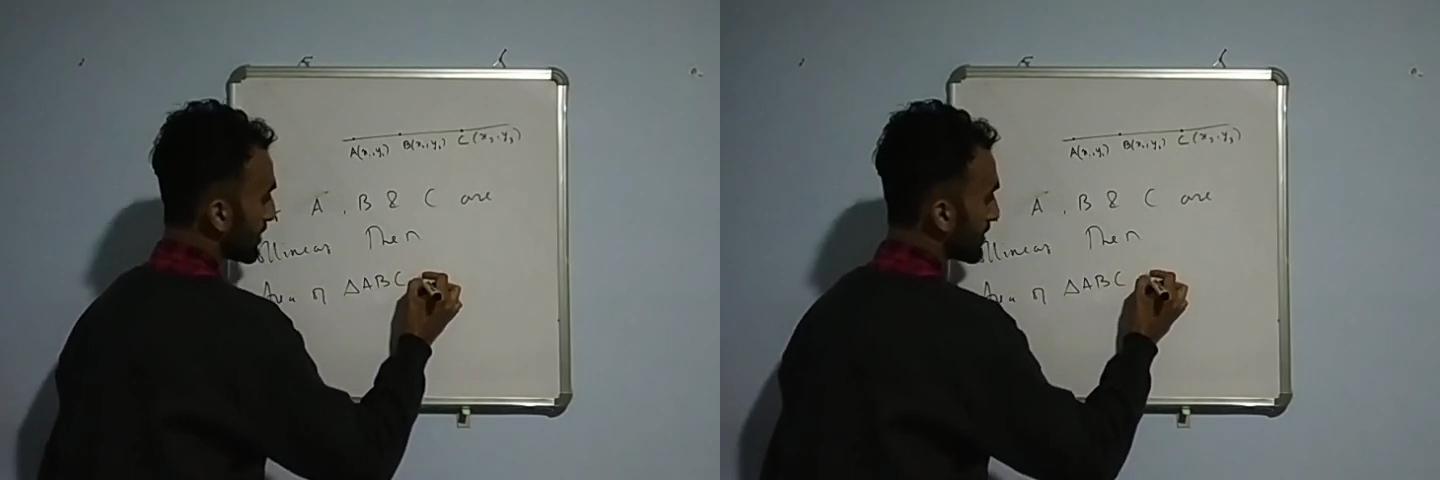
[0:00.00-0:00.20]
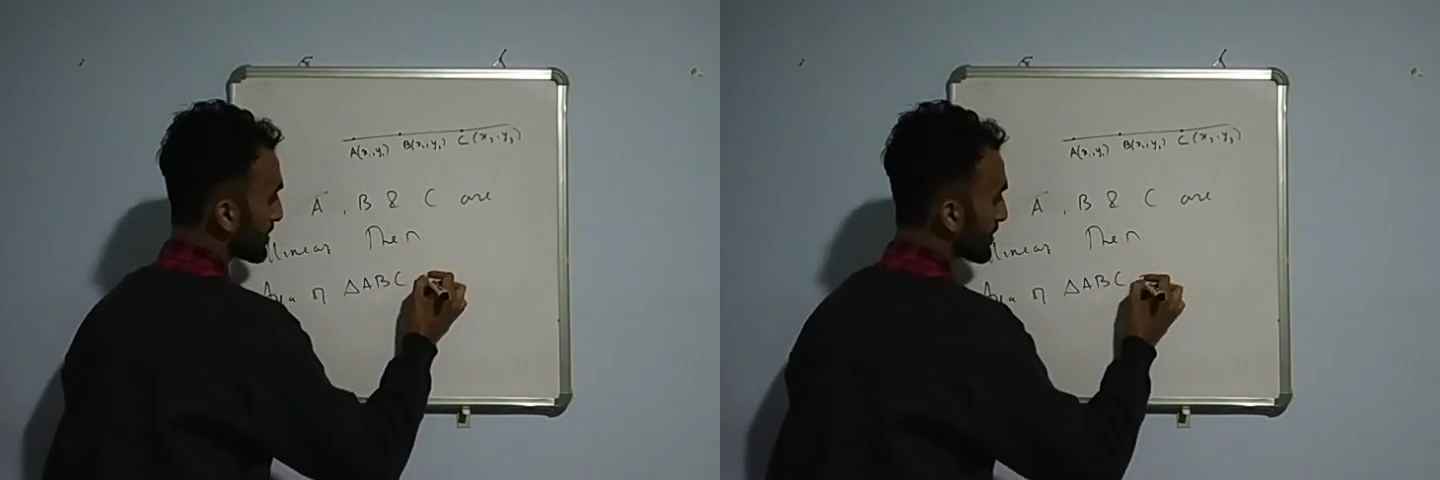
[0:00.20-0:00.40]

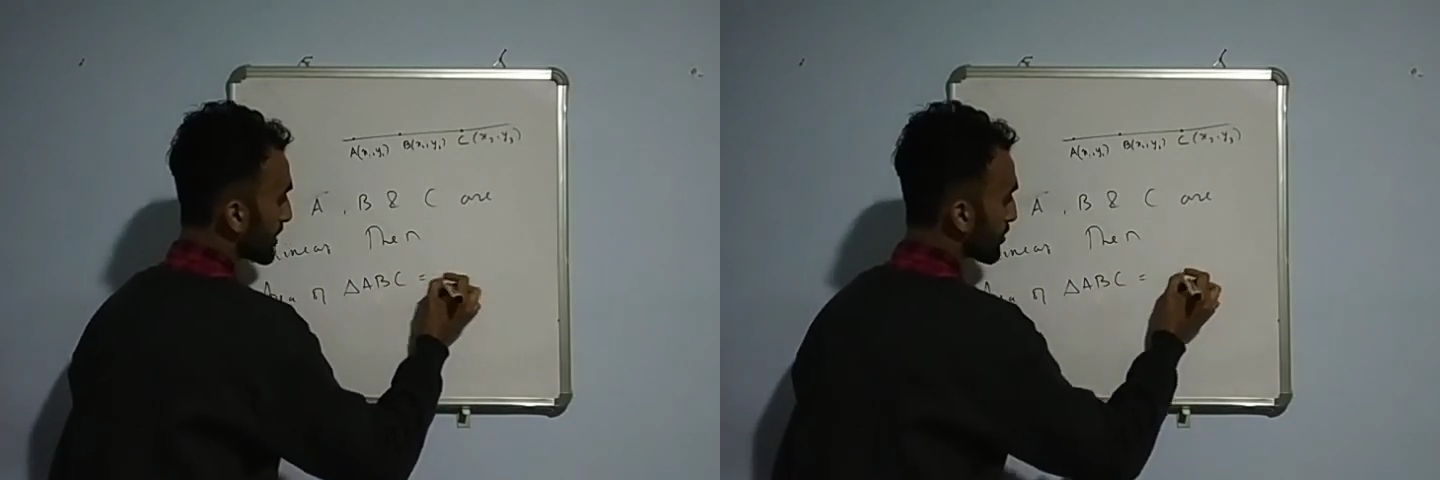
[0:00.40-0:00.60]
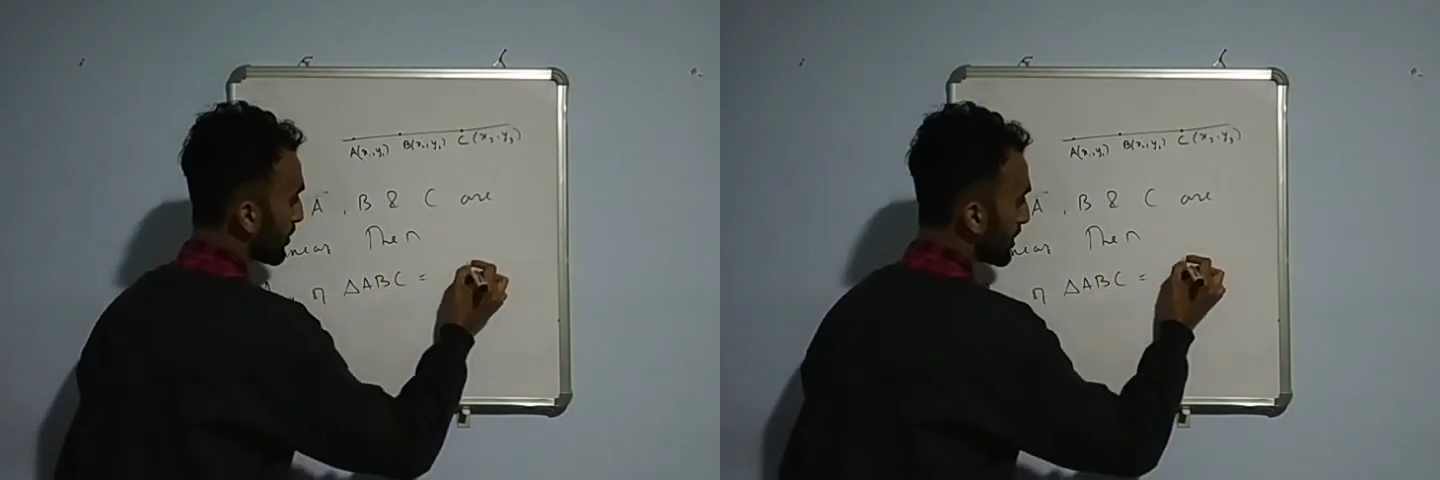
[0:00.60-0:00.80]
is
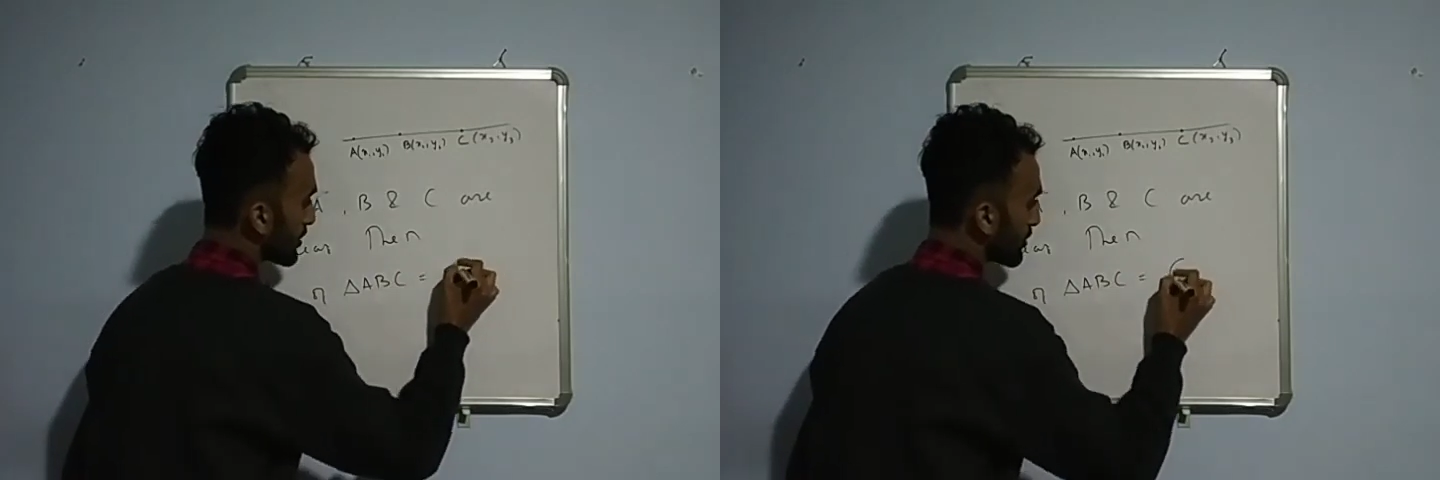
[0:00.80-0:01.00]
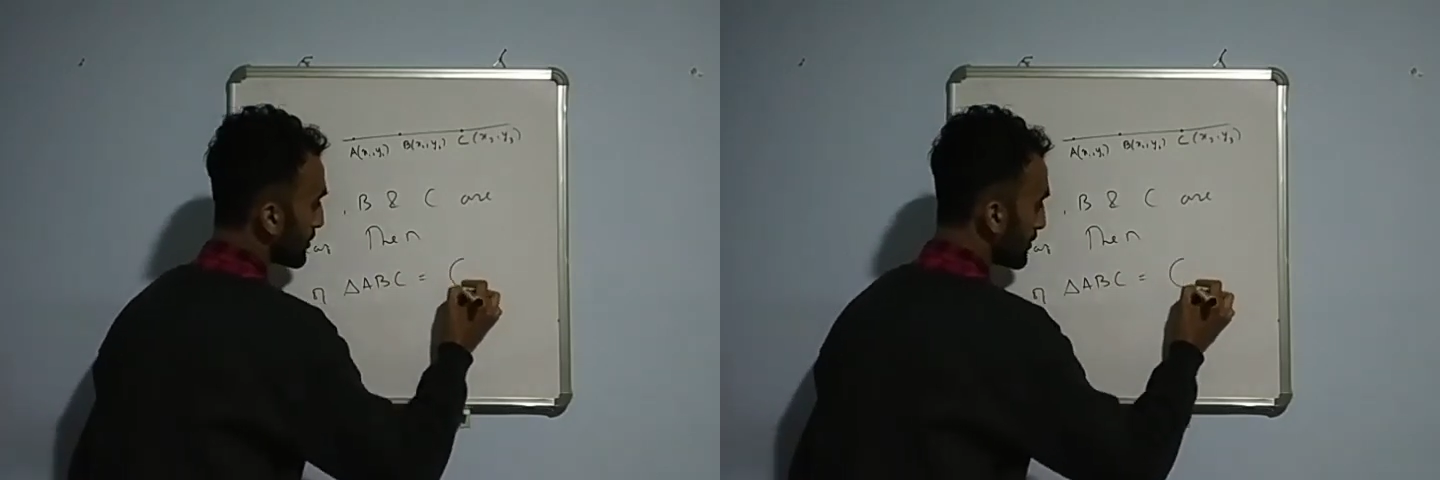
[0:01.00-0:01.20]
equal
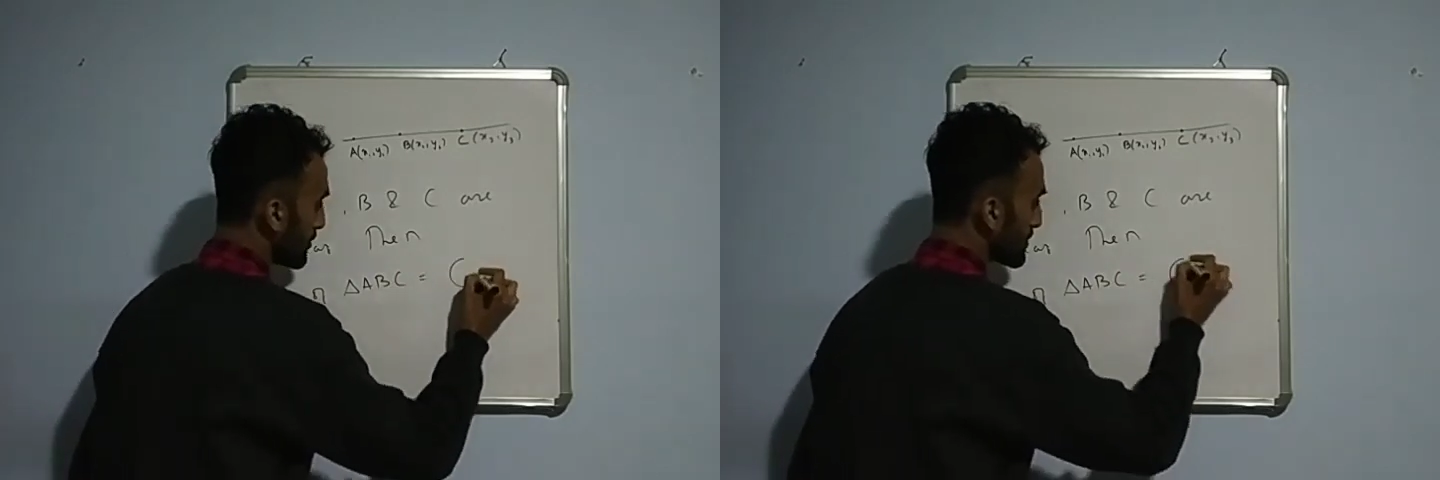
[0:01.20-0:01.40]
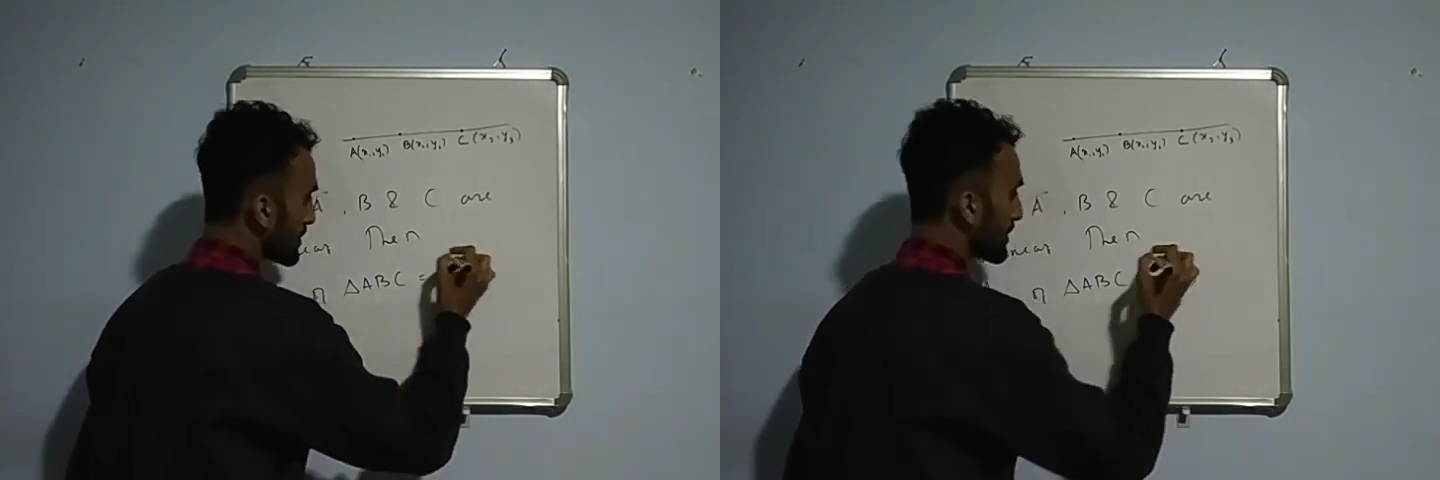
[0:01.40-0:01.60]
to
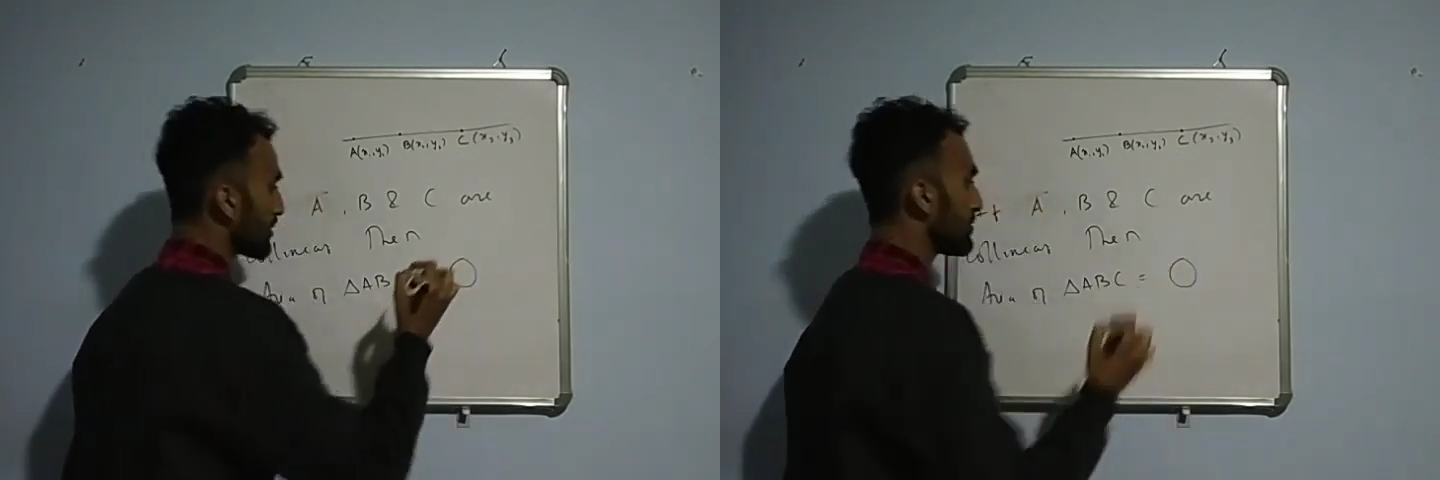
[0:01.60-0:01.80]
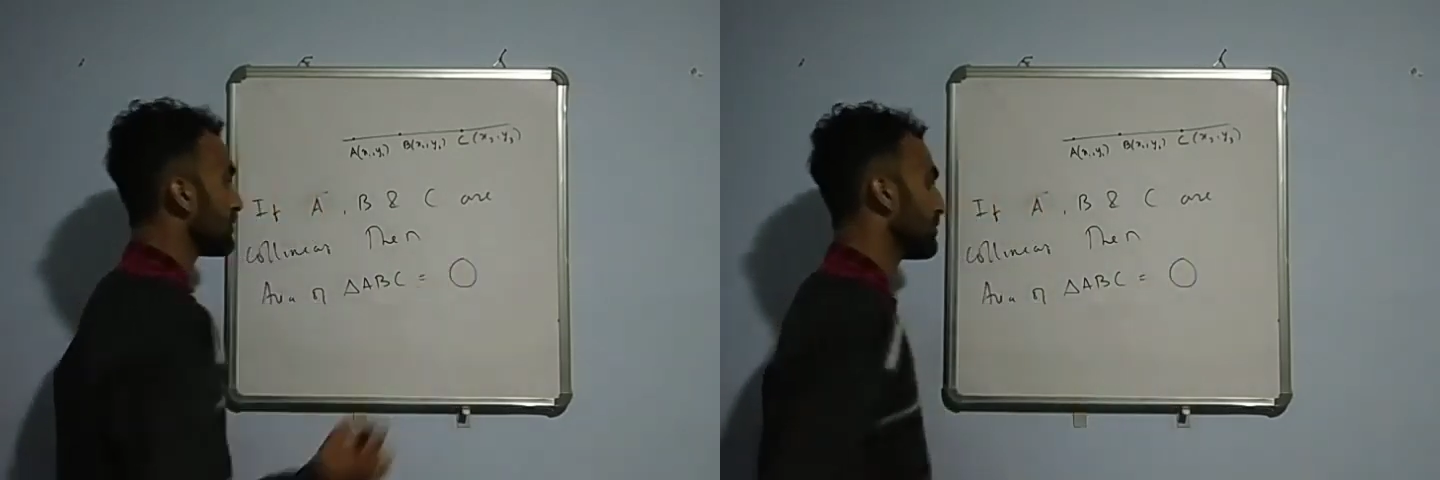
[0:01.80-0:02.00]

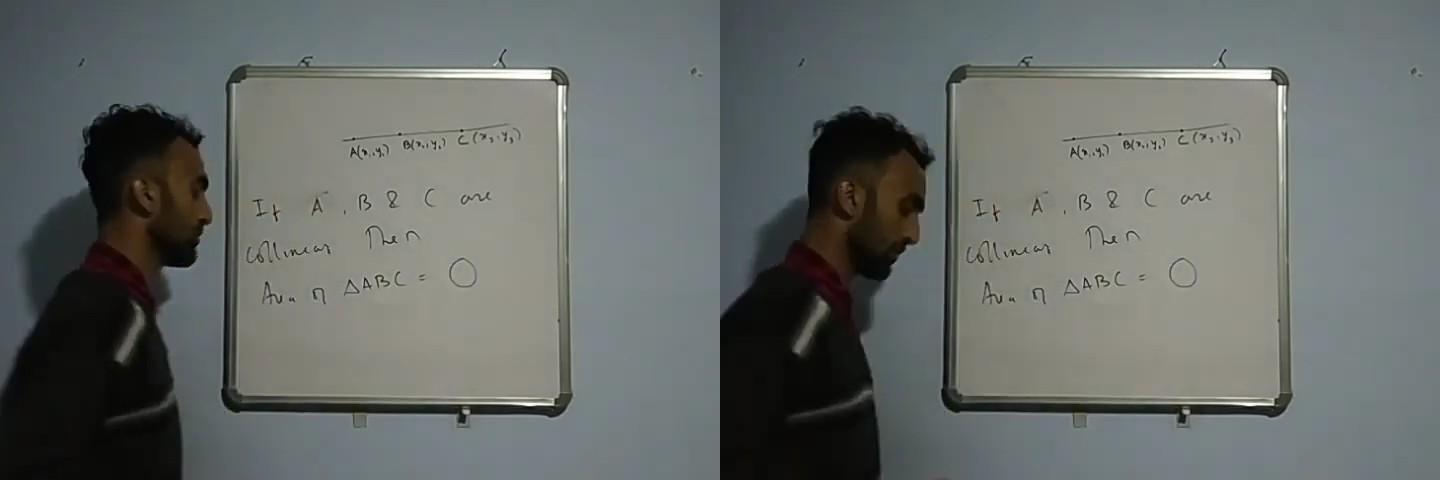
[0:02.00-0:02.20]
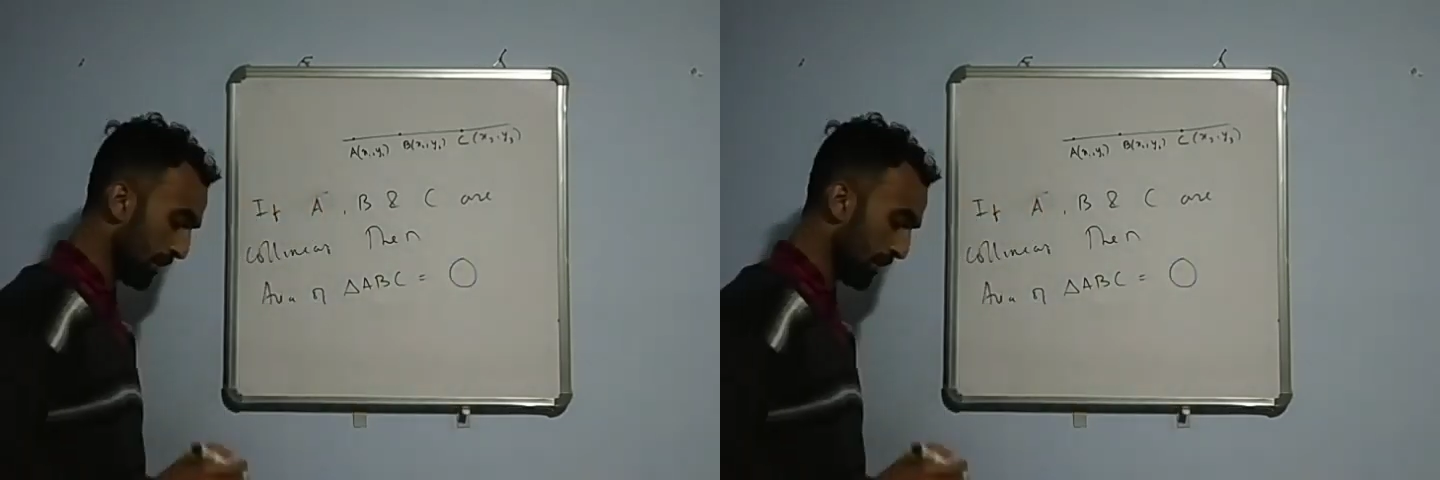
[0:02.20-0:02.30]
0.